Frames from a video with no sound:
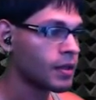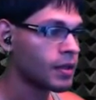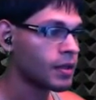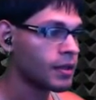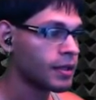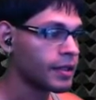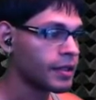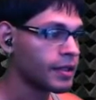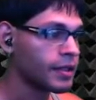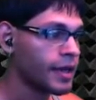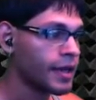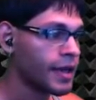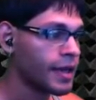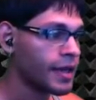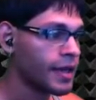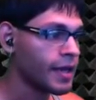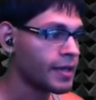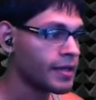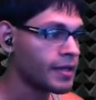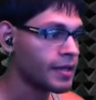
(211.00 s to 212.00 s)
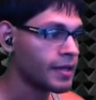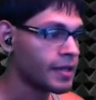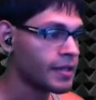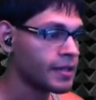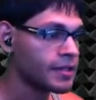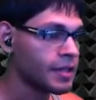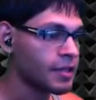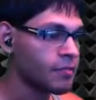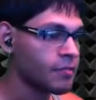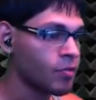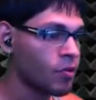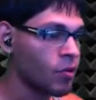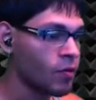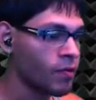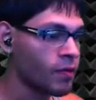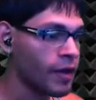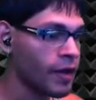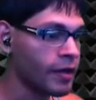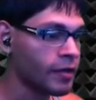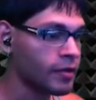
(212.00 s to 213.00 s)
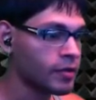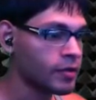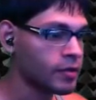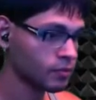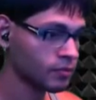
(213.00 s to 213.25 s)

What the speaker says: Click that and then hit save profile.